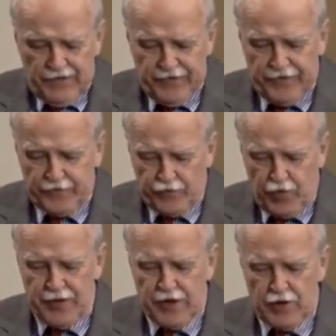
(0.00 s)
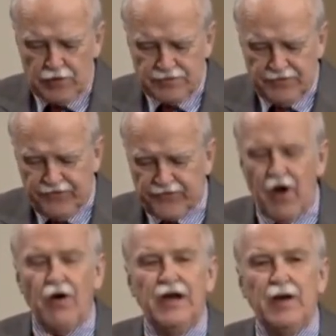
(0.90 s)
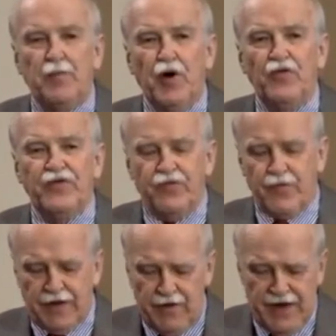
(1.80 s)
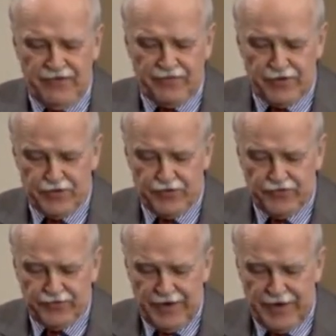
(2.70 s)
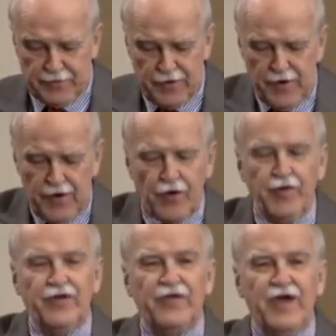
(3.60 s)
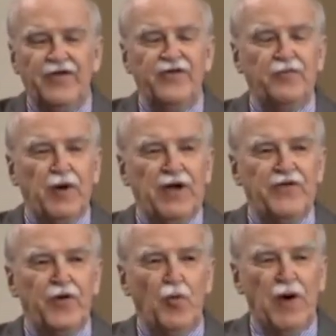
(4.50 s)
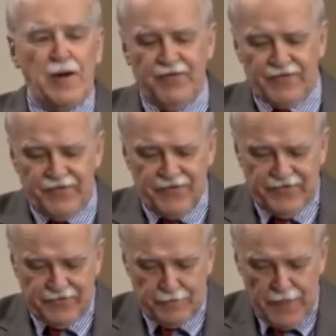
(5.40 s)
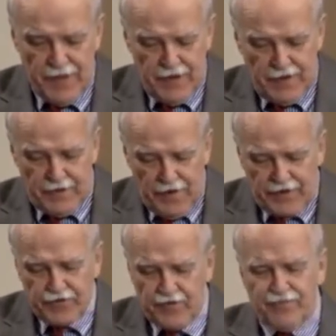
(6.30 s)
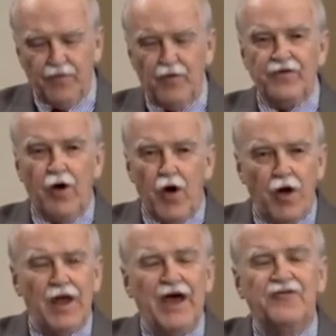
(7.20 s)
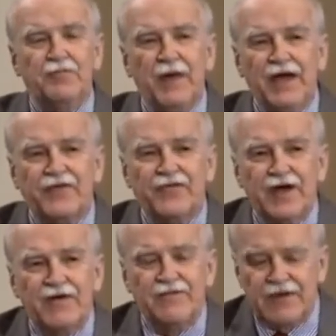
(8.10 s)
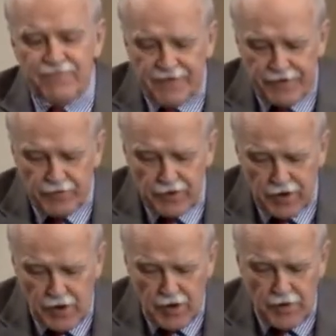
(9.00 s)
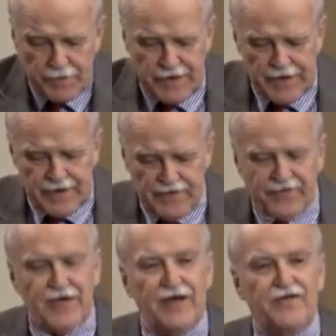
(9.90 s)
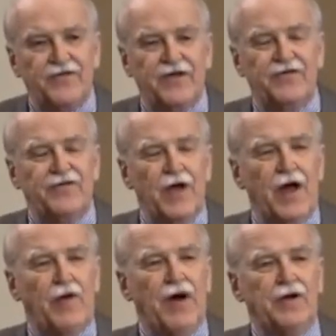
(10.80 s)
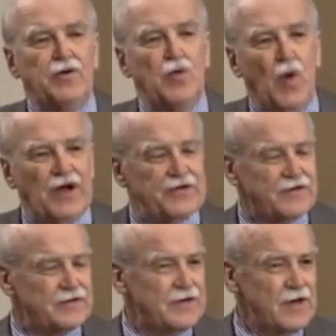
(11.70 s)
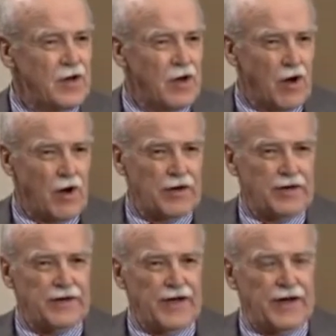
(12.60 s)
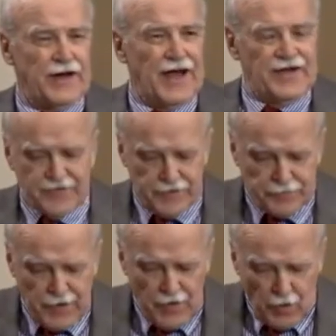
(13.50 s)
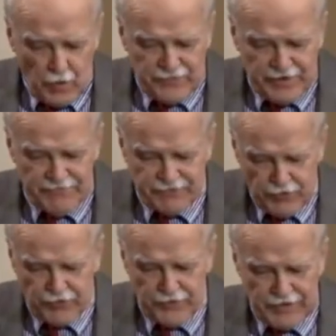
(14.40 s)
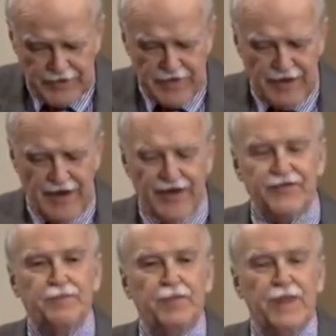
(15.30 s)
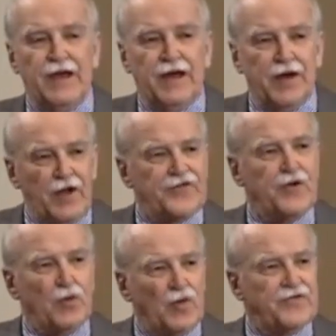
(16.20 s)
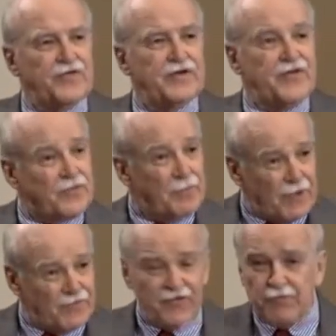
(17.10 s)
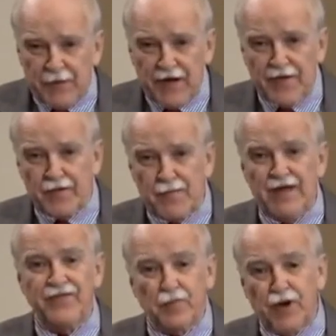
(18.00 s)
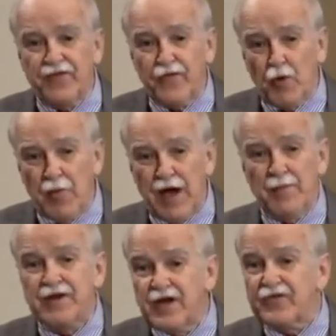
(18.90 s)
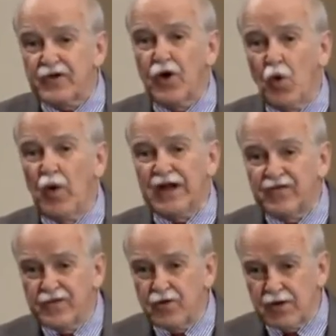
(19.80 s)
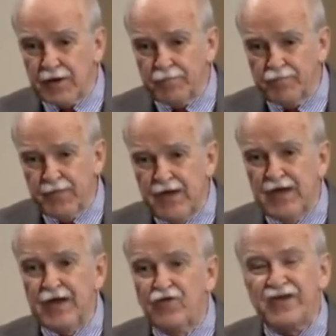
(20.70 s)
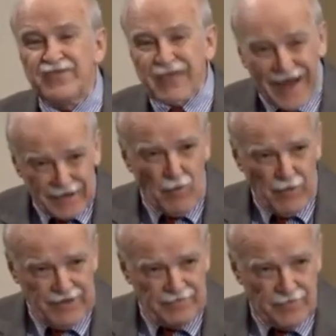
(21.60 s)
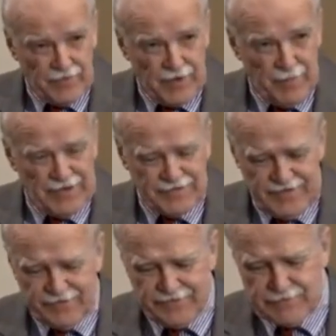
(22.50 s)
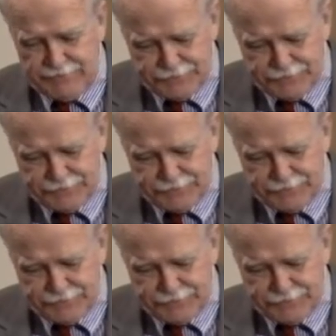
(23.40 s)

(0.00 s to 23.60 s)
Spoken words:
Senator Rubio strongly opposes recreational use and criticizes President Obama's decision not to enforce all aspects of the federal law in states such as Colorado, Washington, Oregon, and Alaska, which have chosen to legalize. And he also wants to dispel the myth that President Obama doesn't know what he's doing. He knows exactly what he's doing about this.